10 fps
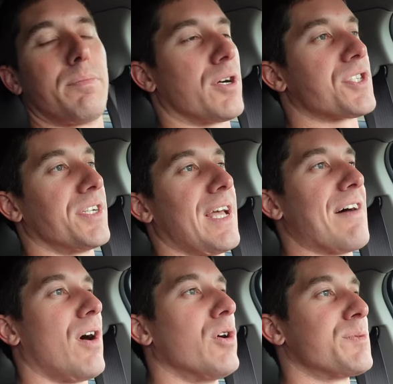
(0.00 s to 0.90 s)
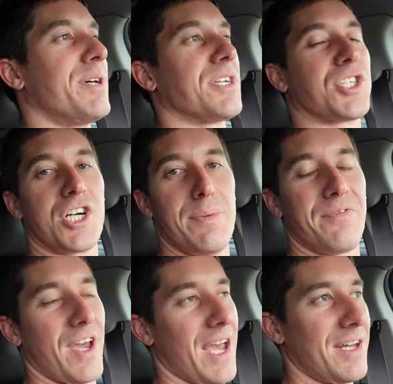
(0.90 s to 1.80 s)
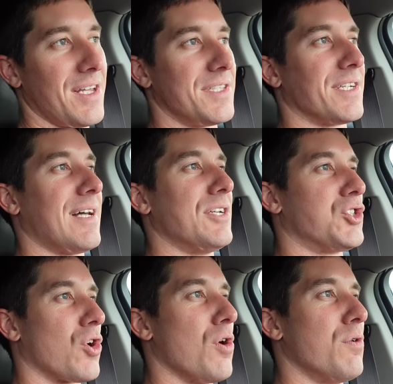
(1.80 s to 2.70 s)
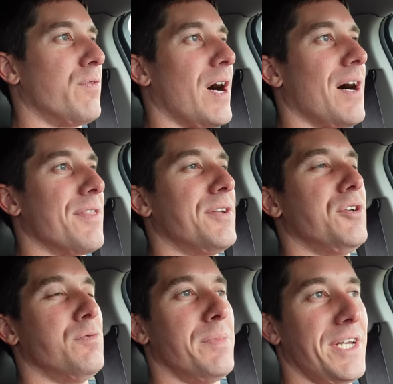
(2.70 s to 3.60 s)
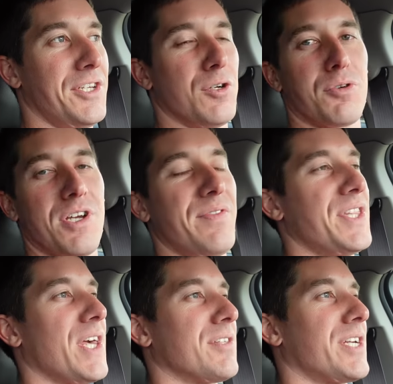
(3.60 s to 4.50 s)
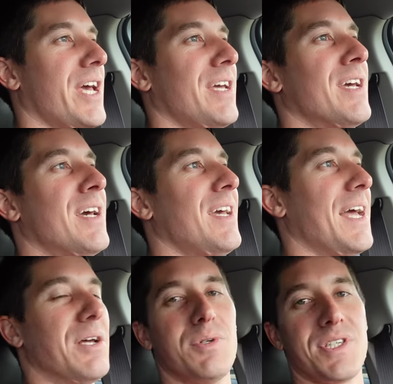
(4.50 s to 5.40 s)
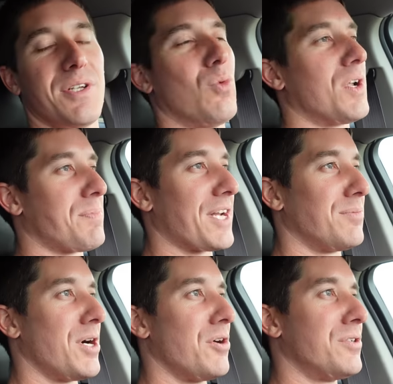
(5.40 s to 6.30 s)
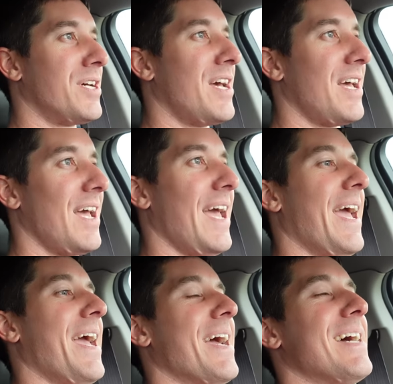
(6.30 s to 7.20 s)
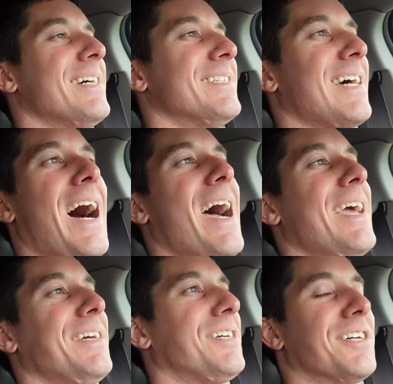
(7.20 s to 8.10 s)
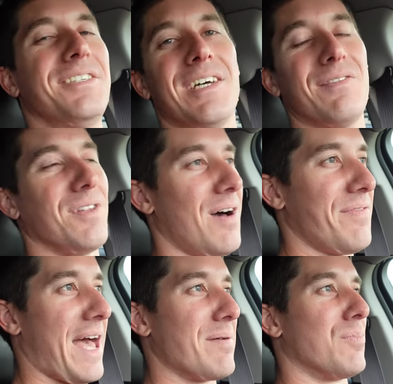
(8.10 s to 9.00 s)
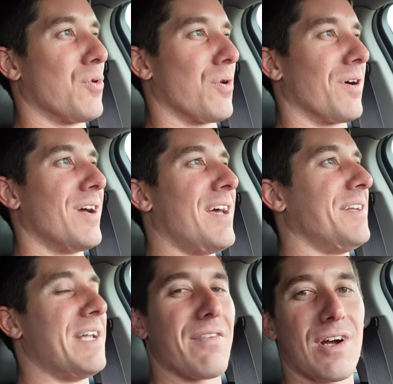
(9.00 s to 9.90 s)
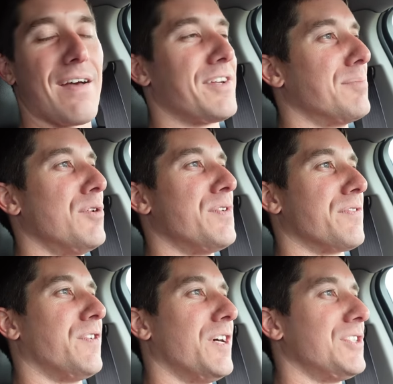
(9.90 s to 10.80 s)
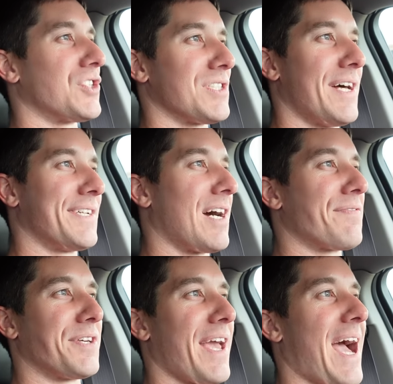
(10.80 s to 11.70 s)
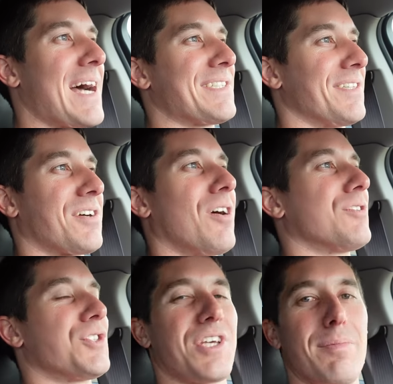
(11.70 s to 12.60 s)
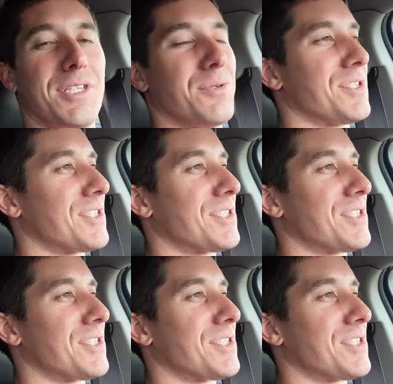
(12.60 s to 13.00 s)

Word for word: Personally, I've always been a creep fan until I drove uh, the new Mini Cooper EV the other day, and it was in one pedal mode, and I couldn't have loved that more. Never having to move your foot, just letting off the gas and the car just coming to a